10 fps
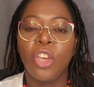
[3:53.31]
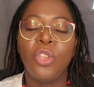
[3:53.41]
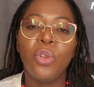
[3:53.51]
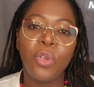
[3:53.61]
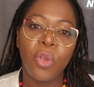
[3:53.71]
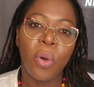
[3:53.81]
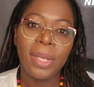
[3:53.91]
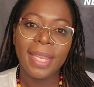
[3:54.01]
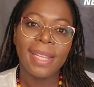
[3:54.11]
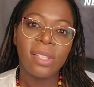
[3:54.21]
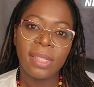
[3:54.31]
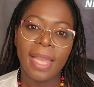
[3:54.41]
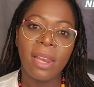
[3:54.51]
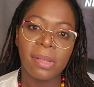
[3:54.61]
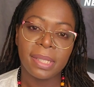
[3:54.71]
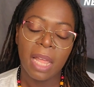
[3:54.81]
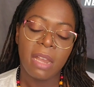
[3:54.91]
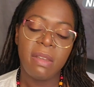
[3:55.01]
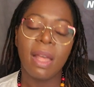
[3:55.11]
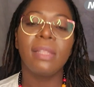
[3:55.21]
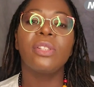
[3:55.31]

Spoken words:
you don't get to tell us not